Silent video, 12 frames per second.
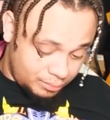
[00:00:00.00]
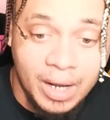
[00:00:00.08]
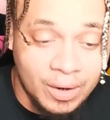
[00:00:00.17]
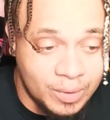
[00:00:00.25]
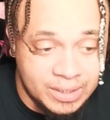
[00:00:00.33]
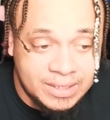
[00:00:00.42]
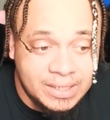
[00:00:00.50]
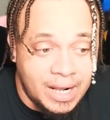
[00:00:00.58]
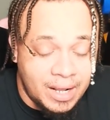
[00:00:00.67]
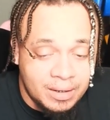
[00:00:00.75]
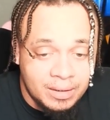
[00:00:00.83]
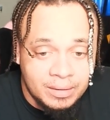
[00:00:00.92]
I don't want to see
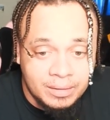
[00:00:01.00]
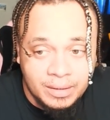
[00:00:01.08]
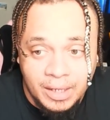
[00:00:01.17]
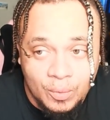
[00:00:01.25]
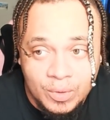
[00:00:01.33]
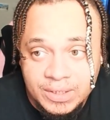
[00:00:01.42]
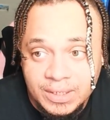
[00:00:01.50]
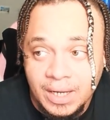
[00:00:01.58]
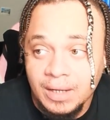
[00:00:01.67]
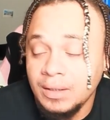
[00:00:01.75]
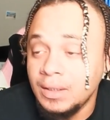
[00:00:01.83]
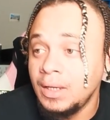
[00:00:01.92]
that. I don't want to see
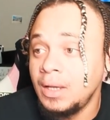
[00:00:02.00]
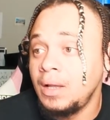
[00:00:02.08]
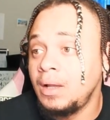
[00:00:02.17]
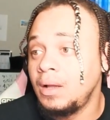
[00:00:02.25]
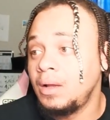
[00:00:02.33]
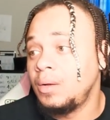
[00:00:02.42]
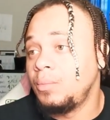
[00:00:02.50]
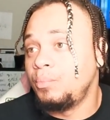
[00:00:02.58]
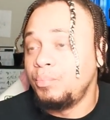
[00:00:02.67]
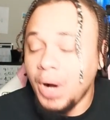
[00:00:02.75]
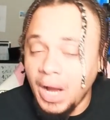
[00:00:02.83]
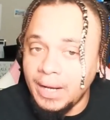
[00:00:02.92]
that.
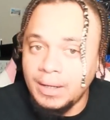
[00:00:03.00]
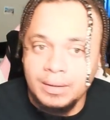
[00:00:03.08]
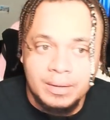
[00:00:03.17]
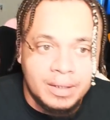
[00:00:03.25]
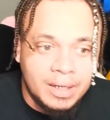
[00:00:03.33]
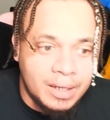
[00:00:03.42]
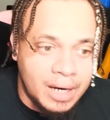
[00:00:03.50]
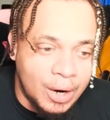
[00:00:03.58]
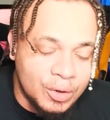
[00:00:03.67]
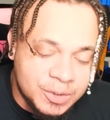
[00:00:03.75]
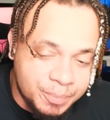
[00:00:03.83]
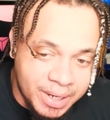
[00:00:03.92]
But I
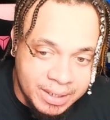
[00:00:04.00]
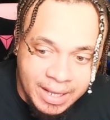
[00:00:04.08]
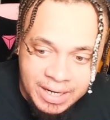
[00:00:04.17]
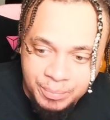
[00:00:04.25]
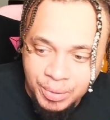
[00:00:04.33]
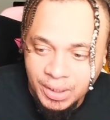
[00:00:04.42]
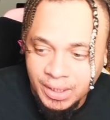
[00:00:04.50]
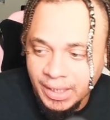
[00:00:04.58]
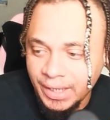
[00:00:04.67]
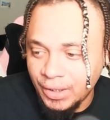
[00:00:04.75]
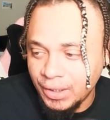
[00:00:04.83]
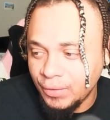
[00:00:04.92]
respect that he put it
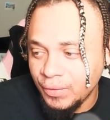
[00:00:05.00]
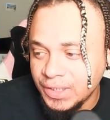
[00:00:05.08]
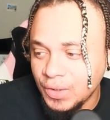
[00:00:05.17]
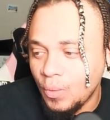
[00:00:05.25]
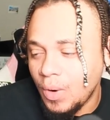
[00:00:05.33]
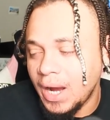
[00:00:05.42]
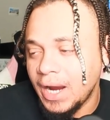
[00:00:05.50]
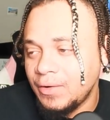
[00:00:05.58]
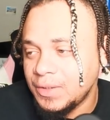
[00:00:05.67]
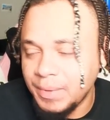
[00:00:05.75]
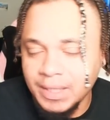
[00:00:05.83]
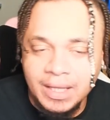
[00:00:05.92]
in there. And the reason why I
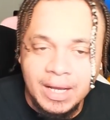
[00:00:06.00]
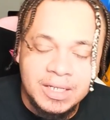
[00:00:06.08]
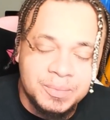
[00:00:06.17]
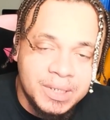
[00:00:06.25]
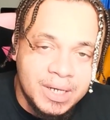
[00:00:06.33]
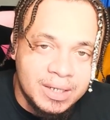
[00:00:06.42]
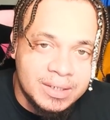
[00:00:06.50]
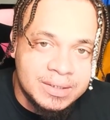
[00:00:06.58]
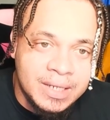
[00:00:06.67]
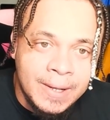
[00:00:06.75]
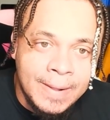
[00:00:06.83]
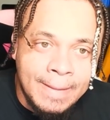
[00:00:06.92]
respect that is
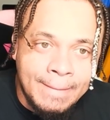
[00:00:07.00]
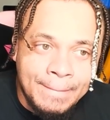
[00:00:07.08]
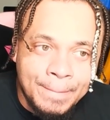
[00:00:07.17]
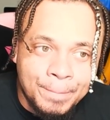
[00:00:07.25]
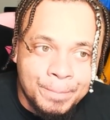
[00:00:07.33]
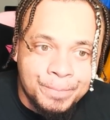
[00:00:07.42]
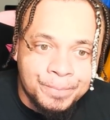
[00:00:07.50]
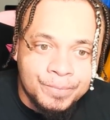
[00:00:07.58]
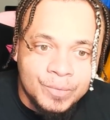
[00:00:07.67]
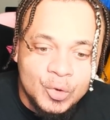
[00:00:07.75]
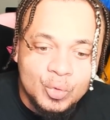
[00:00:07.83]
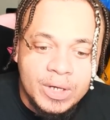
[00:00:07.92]
because
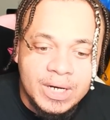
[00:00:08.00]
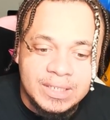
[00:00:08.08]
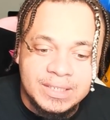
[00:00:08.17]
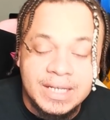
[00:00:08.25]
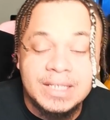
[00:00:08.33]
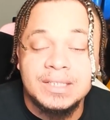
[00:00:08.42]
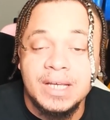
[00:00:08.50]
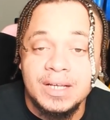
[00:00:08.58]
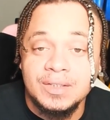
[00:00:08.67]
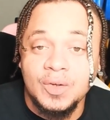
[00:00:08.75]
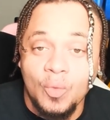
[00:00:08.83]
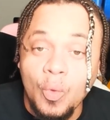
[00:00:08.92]
you get a sense
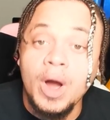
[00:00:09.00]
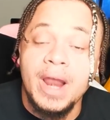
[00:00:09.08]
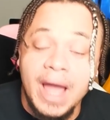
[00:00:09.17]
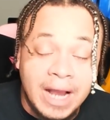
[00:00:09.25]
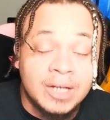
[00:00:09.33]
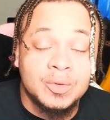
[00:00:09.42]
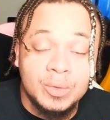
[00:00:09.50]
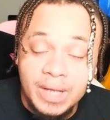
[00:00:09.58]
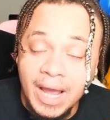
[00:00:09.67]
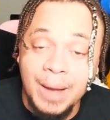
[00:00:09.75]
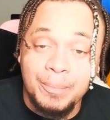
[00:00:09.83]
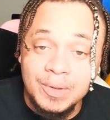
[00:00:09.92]
as to what actually
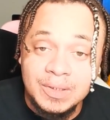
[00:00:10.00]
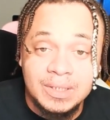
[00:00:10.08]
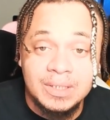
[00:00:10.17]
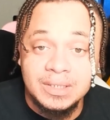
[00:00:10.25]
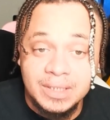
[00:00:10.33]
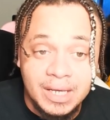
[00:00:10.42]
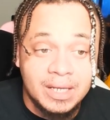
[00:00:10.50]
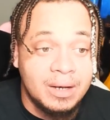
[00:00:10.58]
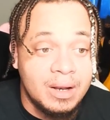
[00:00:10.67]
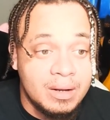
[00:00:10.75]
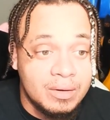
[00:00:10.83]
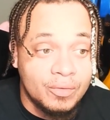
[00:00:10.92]
happened to this kid
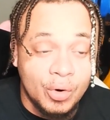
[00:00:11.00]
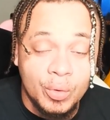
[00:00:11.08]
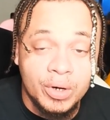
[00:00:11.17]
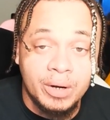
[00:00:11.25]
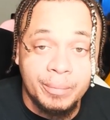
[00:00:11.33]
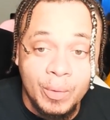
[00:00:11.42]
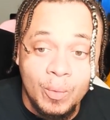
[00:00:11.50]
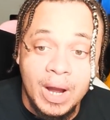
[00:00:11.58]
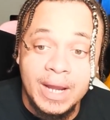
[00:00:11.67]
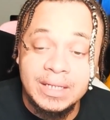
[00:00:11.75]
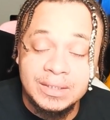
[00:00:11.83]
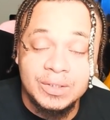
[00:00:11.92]
growing up and
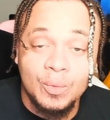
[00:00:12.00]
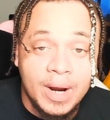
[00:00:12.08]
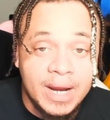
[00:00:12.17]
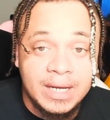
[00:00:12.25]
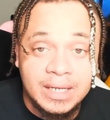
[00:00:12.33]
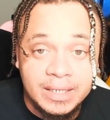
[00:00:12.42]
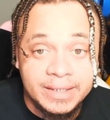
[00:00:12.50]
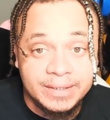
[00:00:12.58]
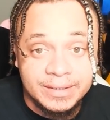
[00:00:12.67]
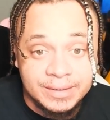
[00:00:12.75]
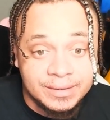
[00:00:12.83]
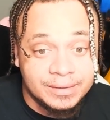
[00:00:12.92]
why he's the way he
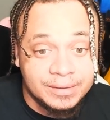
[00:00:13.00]
is.